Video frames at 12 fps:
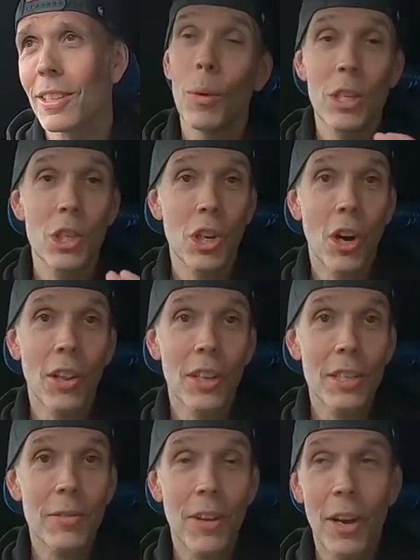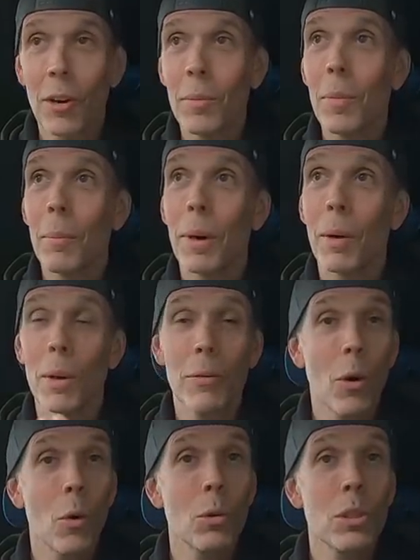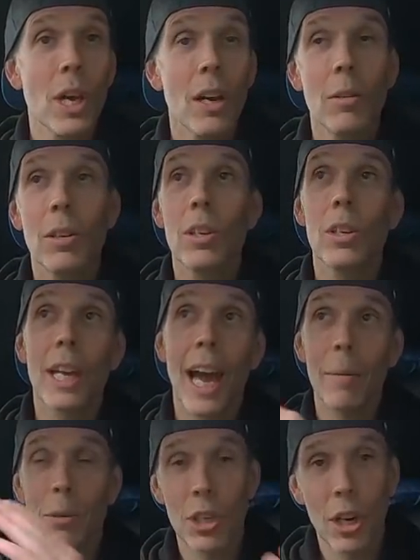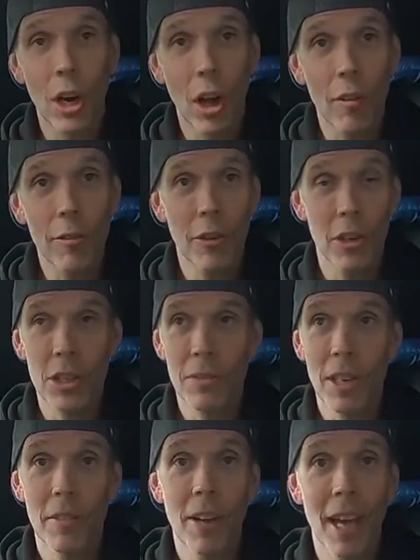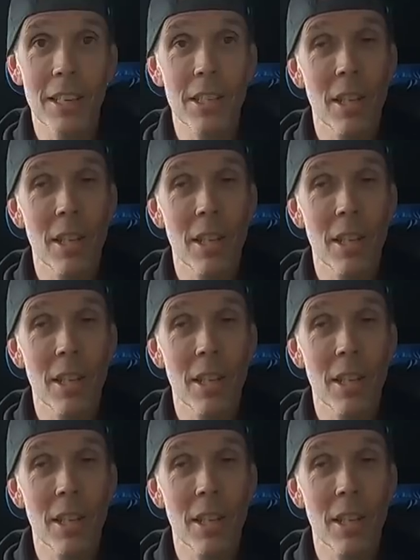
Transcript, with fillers: We shot this film, but we've also captured a lot of footage of the event,